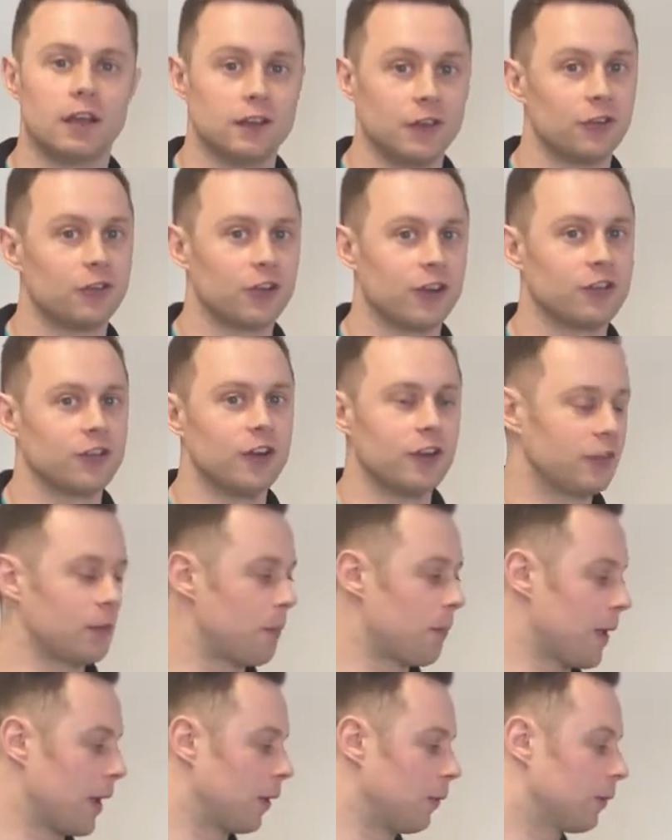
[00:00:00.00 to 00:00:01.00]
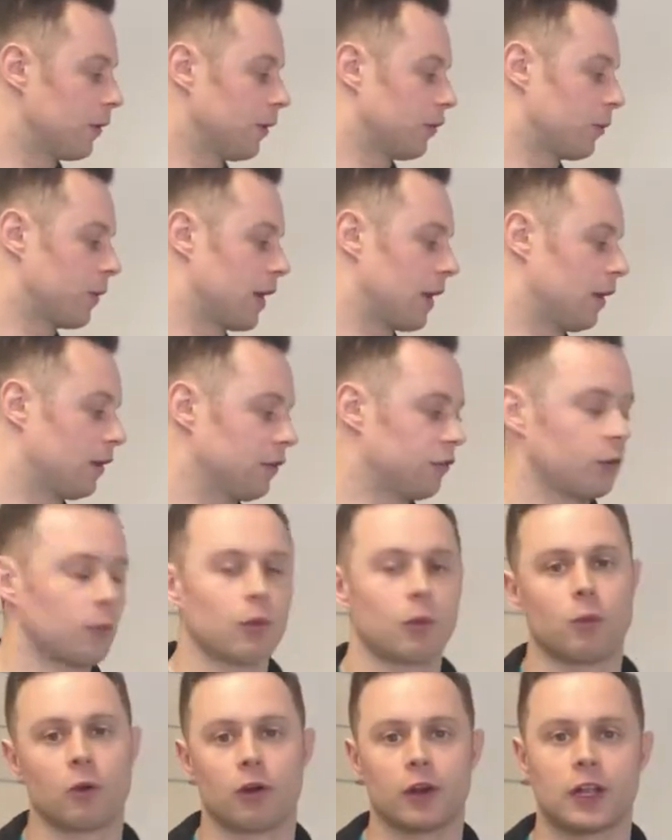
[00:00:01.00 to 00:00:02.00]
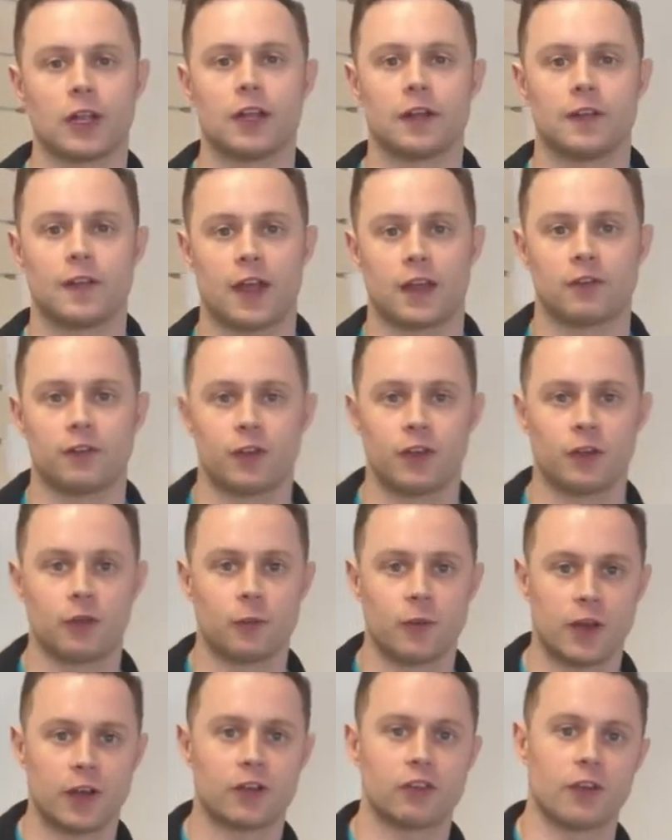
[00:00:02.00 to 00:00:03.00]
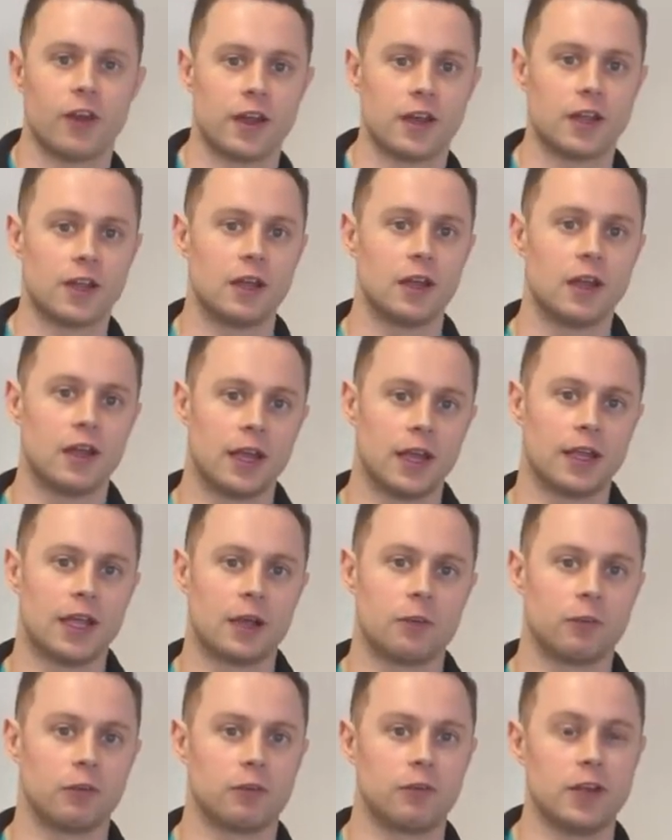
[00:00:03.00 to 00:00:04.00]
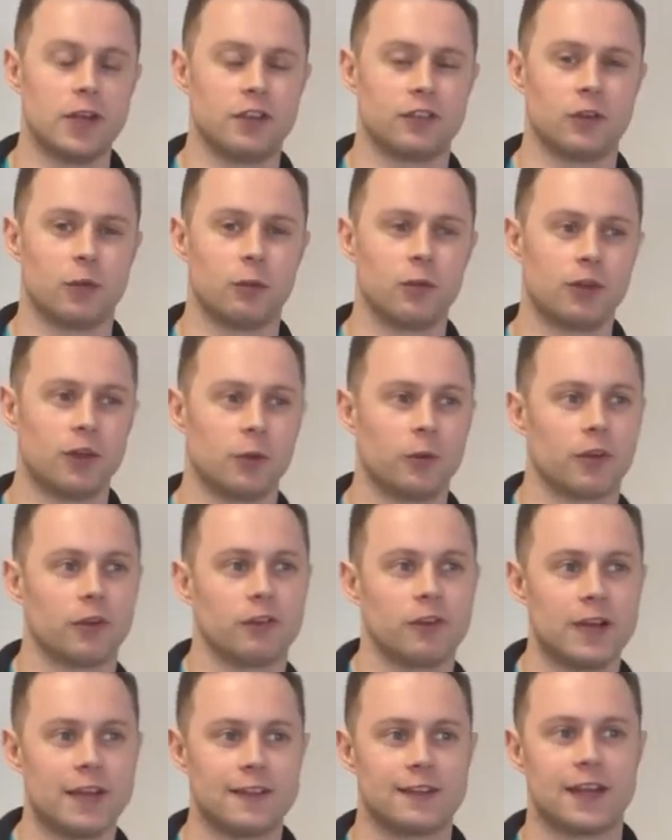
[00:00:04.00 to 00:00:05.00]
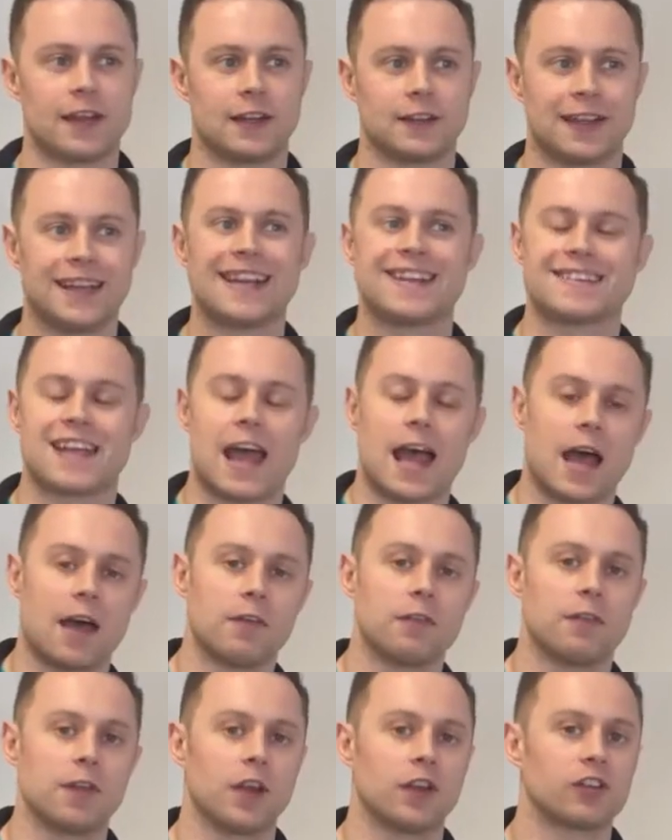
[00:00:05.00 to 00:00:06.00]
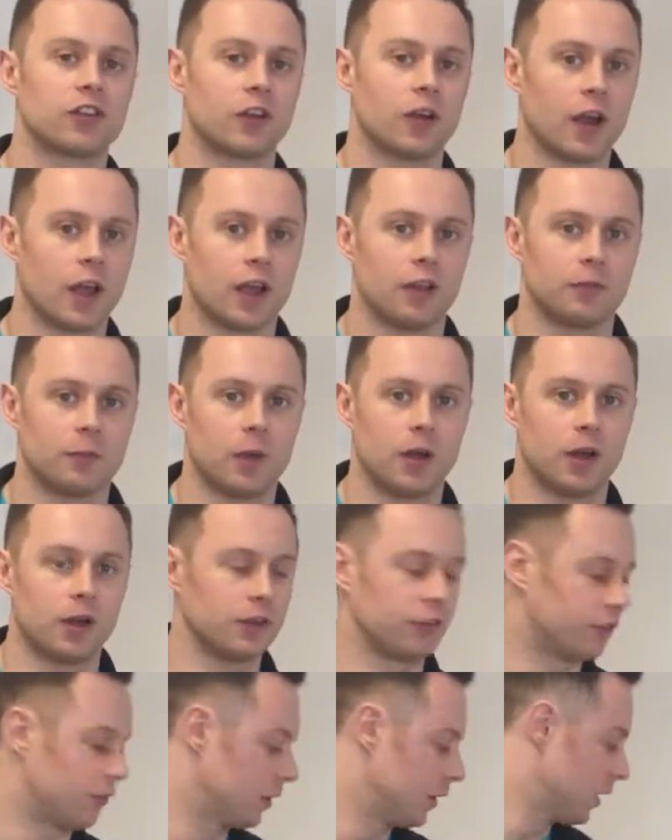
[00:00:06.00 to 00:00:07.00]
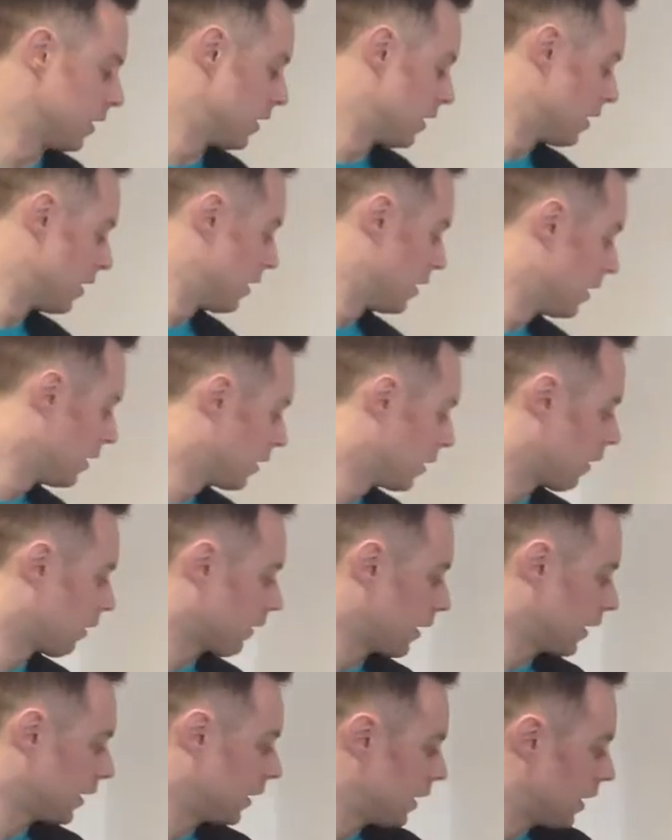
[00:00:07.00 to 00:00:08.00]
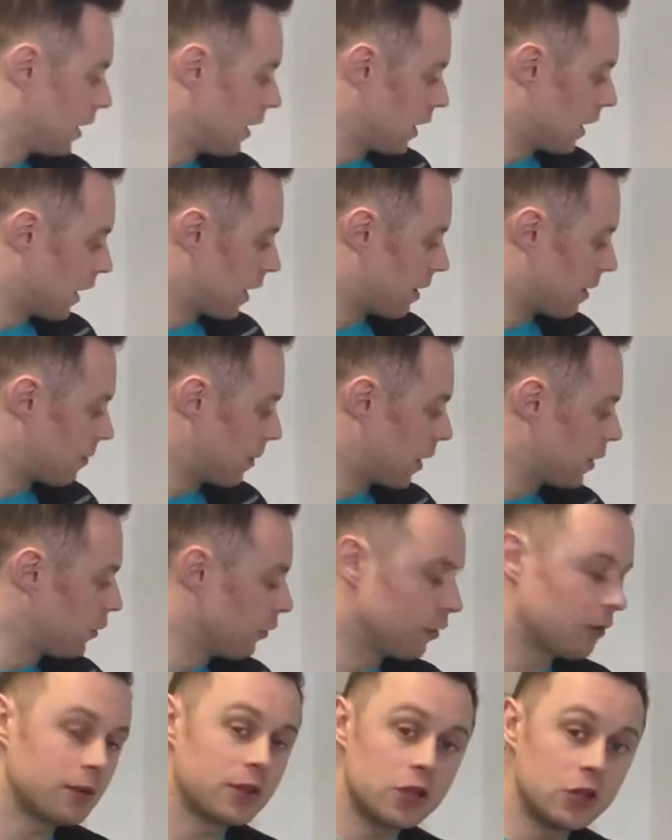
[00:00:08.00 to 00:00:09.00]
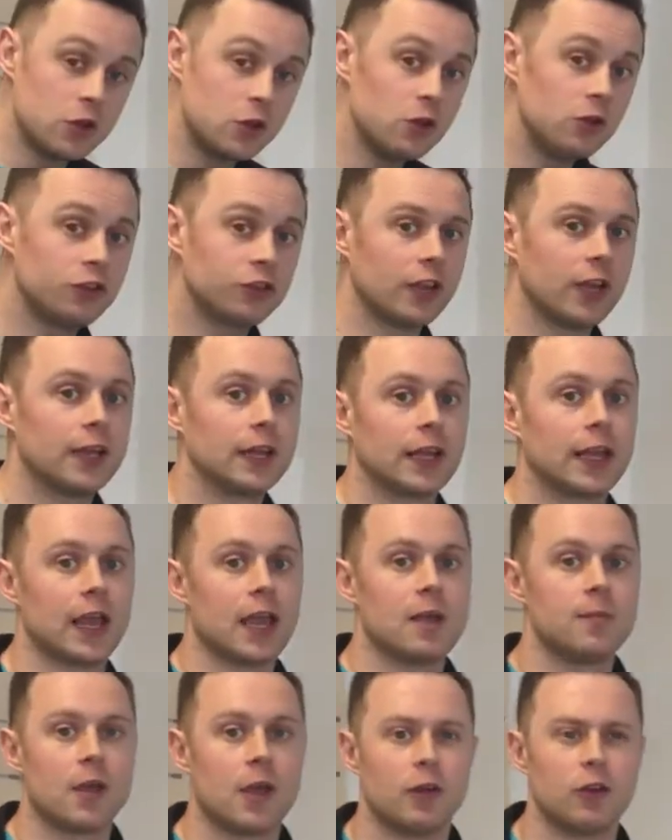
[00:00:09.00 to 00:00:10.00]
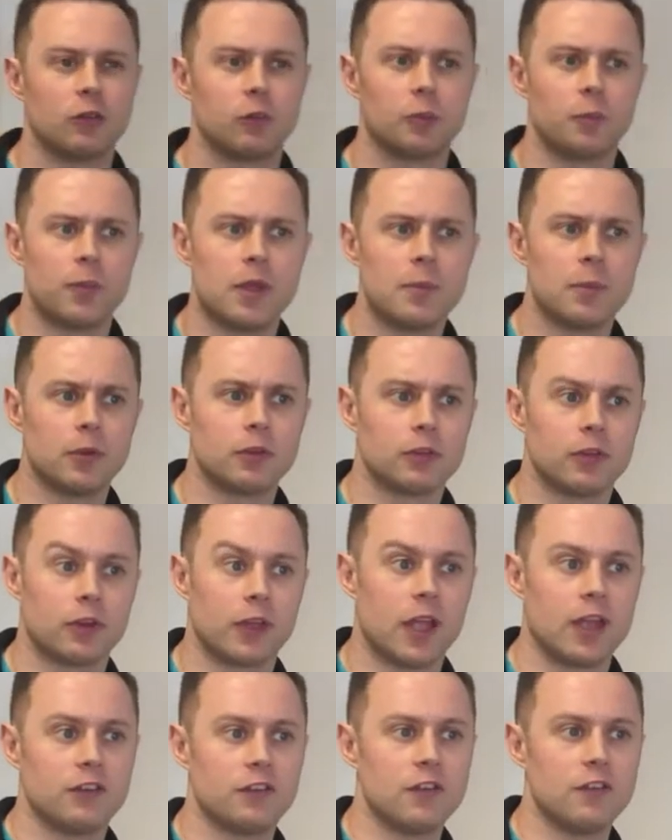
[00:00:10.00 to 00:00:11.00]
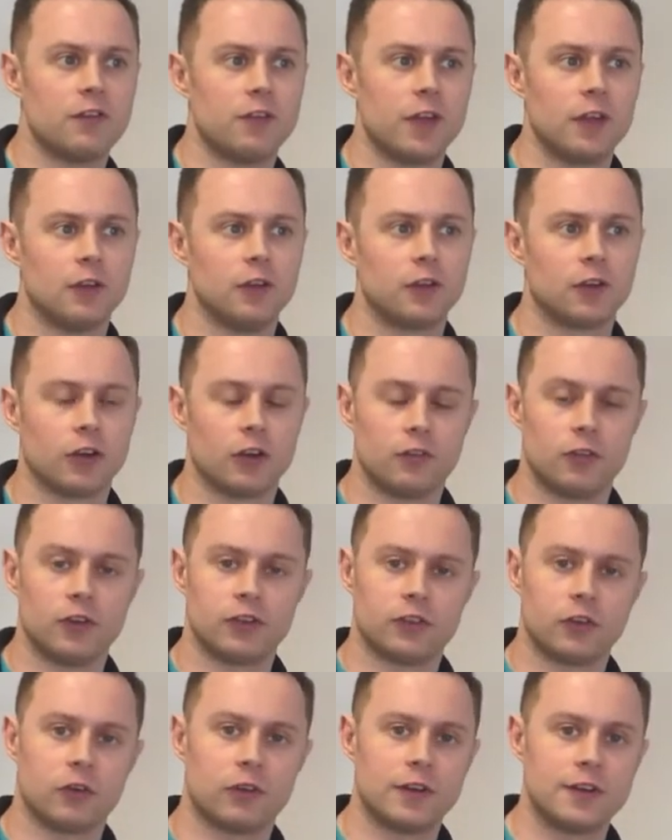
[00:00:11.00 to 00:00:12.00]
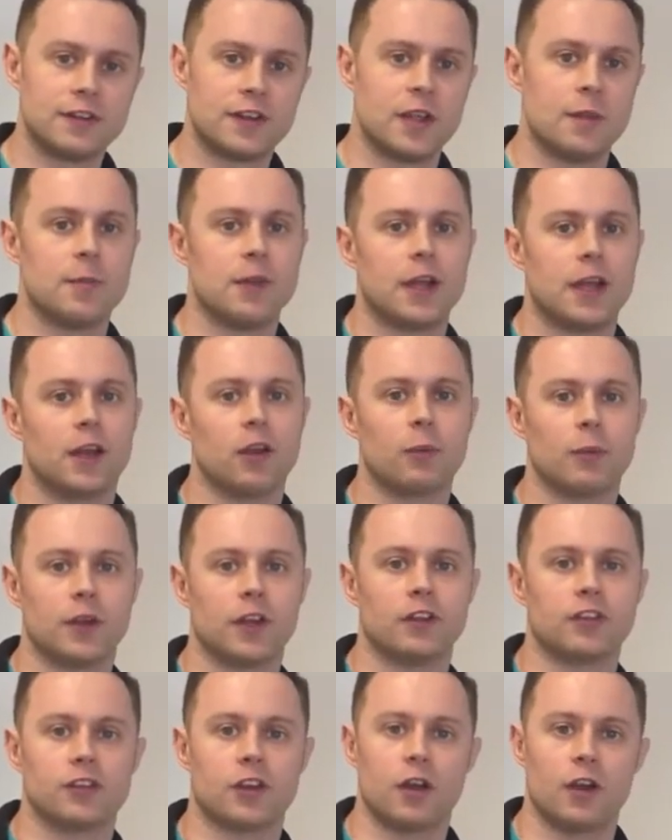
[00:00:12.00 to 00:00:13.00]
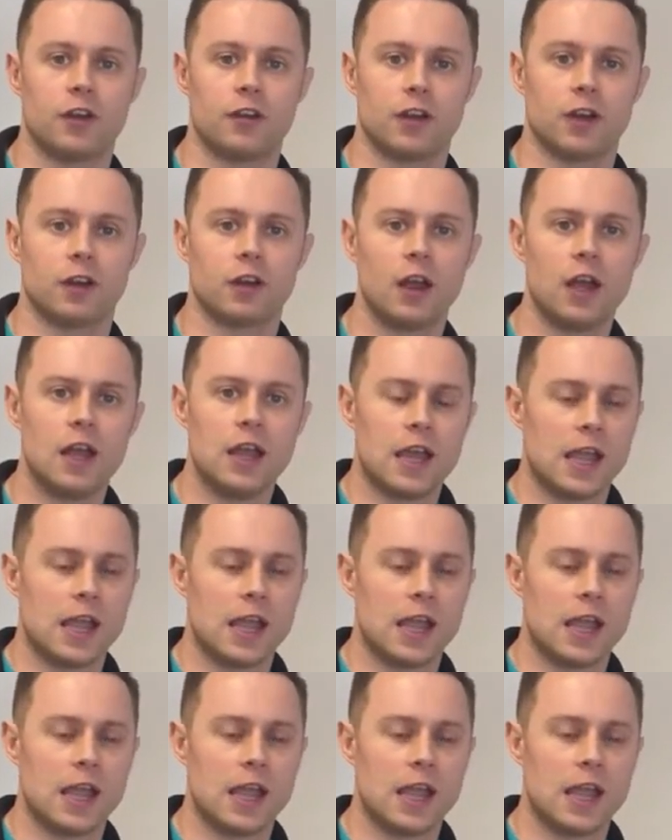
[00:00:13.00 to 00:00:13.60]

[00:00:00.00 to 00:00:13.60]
Nutrition is a big one as well. So we're working on that for you, and when it's ready, again, we'll release it. We don't want to release anything that's half finished or half polished, okay? Another huge thing that came out is when people occasionally feel nervous or intimidated when they start here.